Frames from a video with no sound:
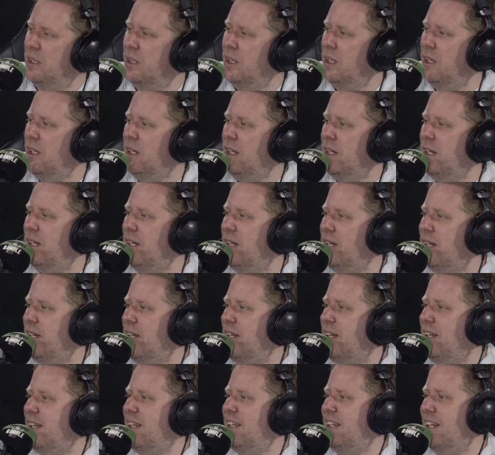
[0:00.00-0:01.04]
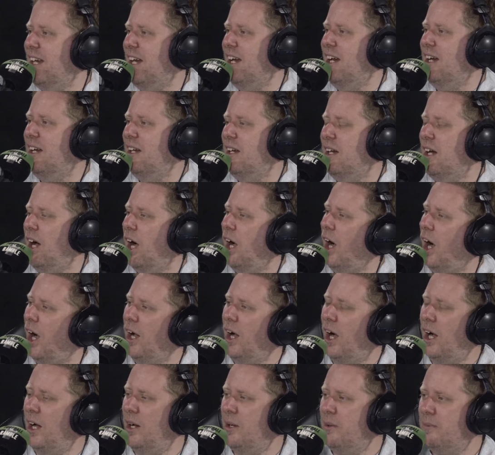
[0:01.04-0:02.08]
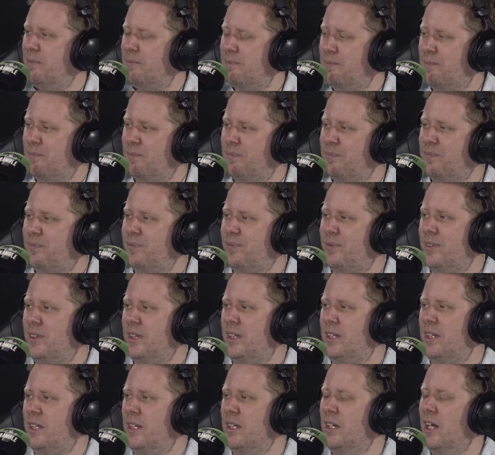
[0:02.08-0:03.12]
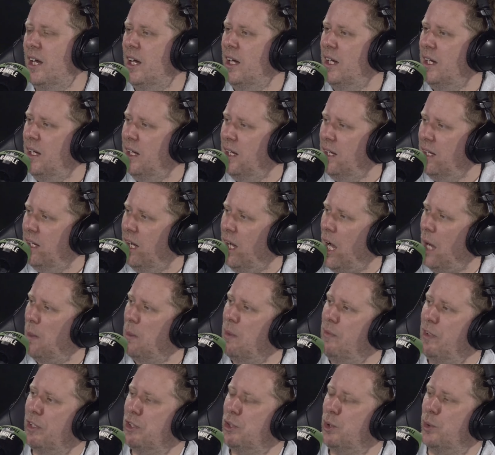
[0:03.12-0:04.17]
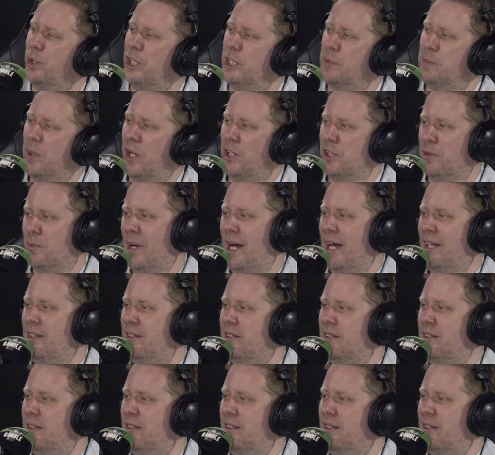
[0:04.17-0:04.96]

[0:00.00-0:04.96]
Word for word: off and give me the cake. Yeah, like cheesecake, I can kind of go. Well, all right. I'm a Victoria sponge man.